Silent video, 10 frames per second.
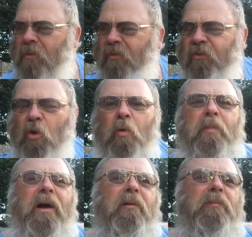snow
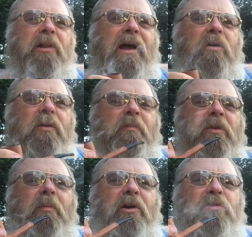plow up
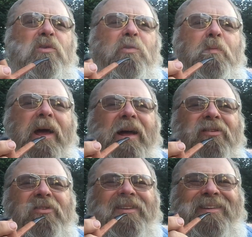the Beartooth
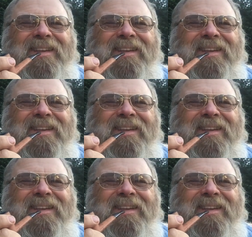Pass.